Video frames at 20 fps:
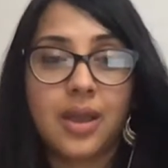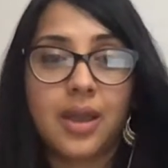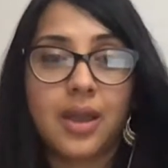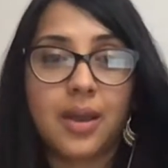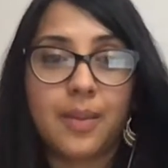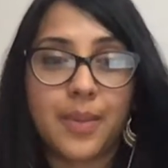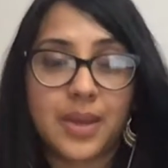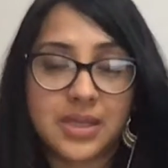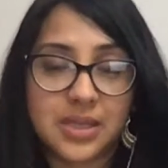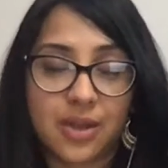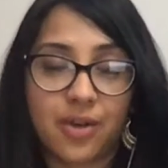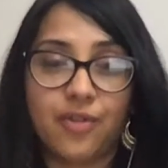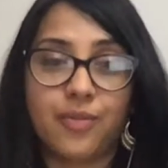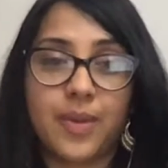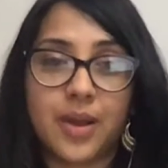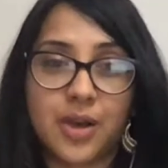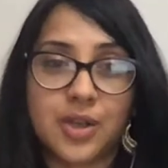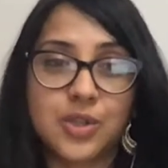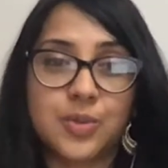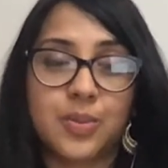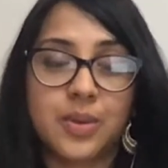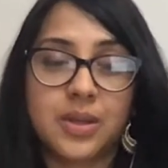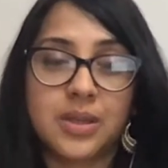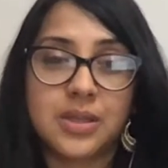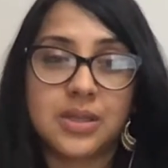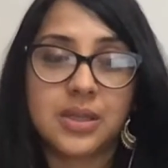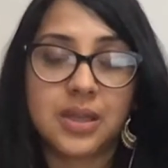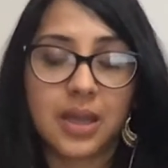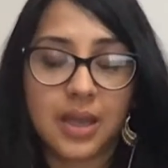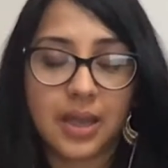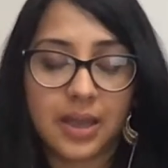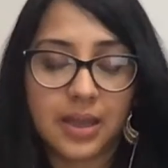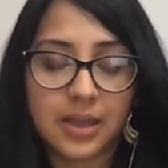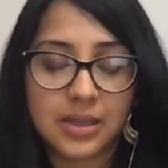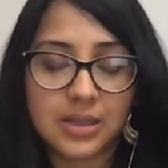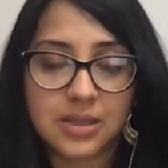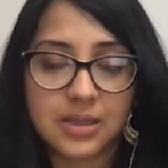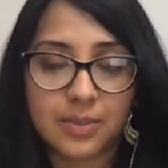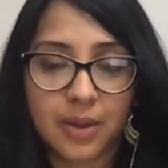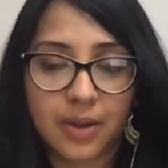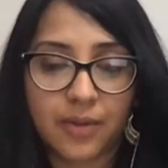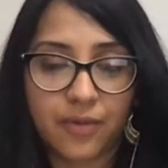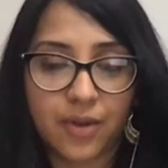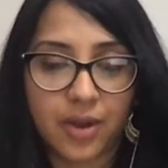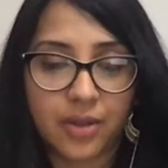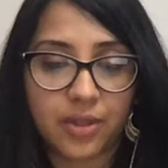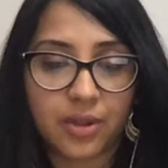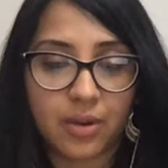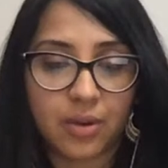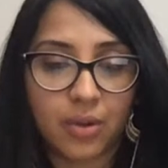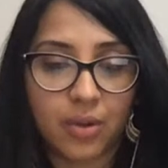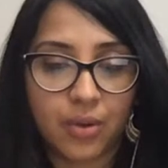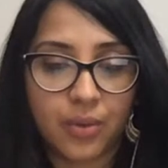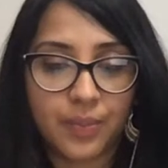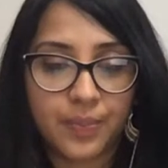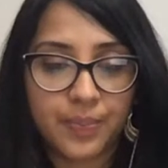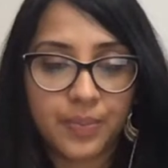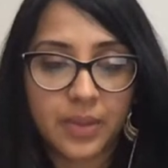myself, my husband, and my father-in-law.